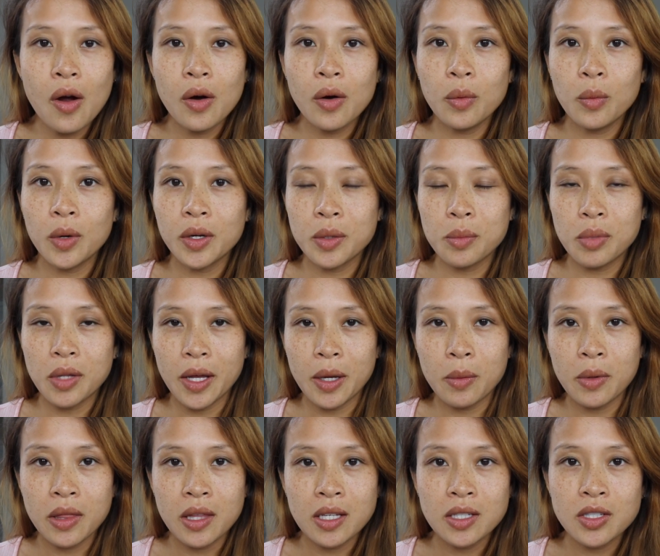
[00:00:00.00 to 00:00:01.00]
want to play
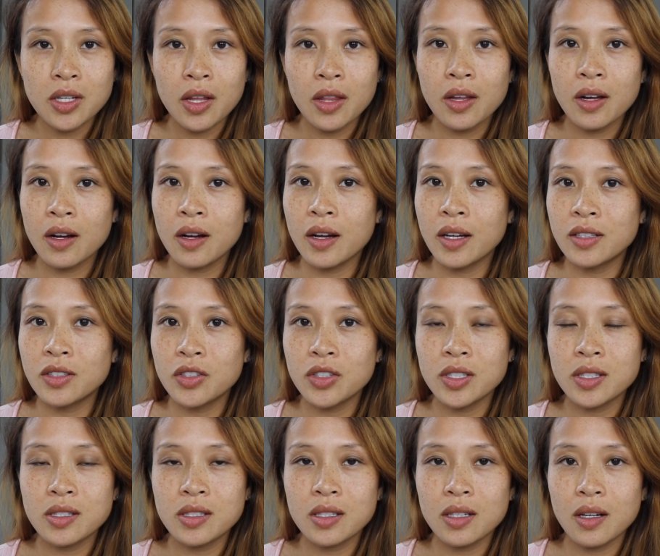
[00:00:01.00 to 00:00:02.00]
with each other and
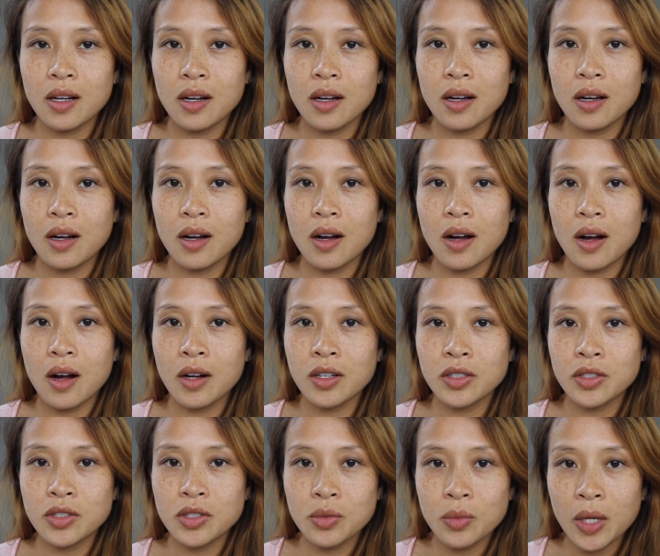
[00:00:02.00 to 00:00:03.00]
just are
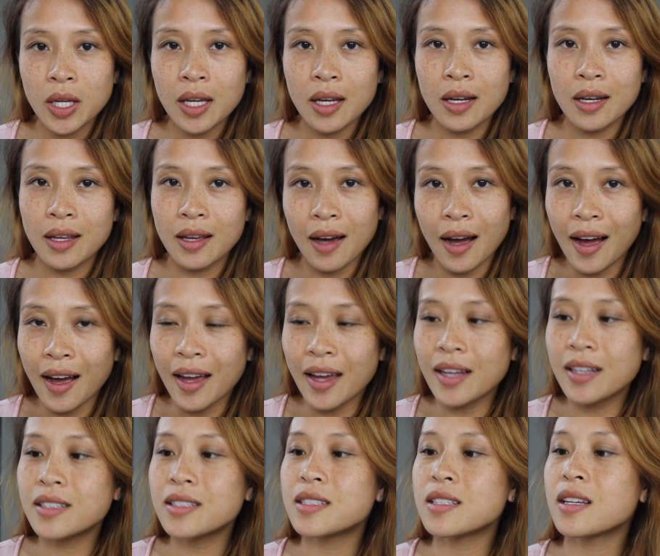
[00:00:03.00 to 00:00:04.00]
sweet and
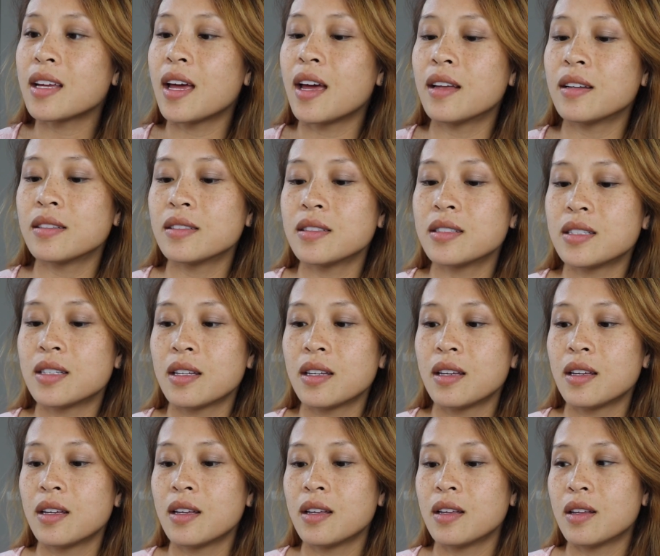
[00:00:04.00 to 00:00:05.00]
kind, and
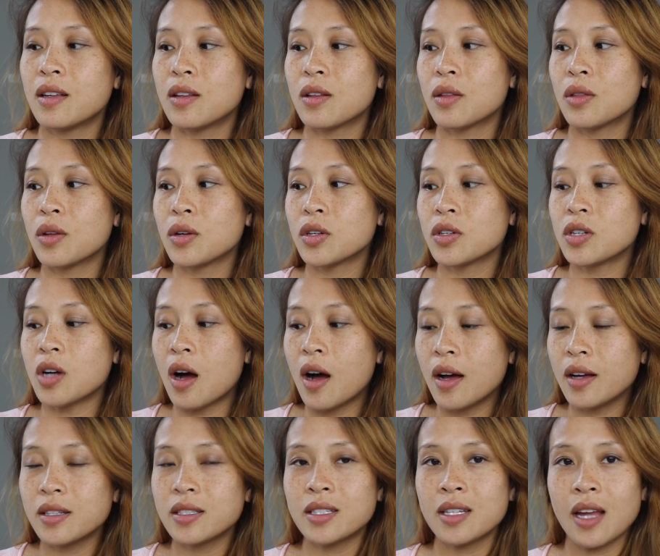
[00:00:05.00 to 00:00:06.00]
they're
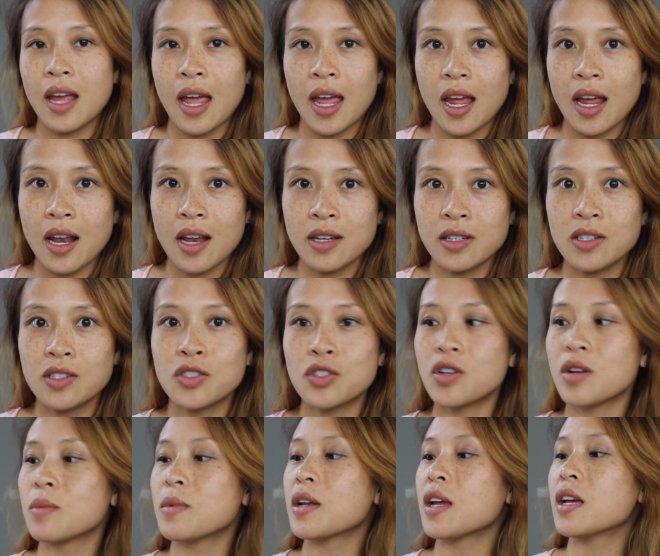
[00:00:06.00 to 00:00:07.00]
taught to hate and
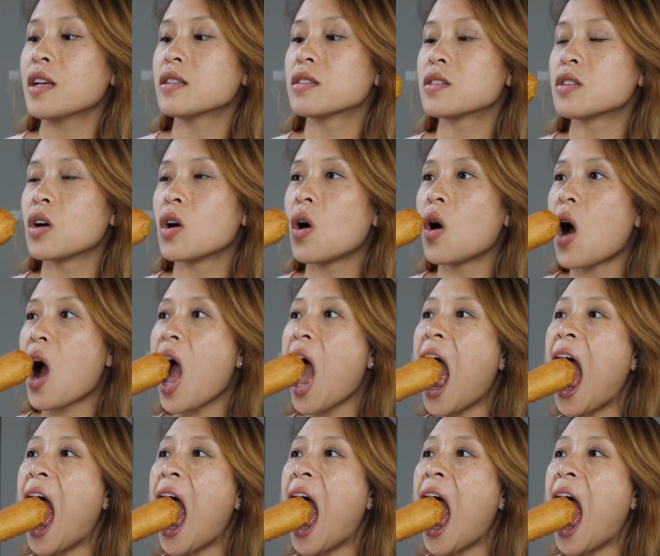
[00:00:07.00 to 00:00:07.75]
discriminate. So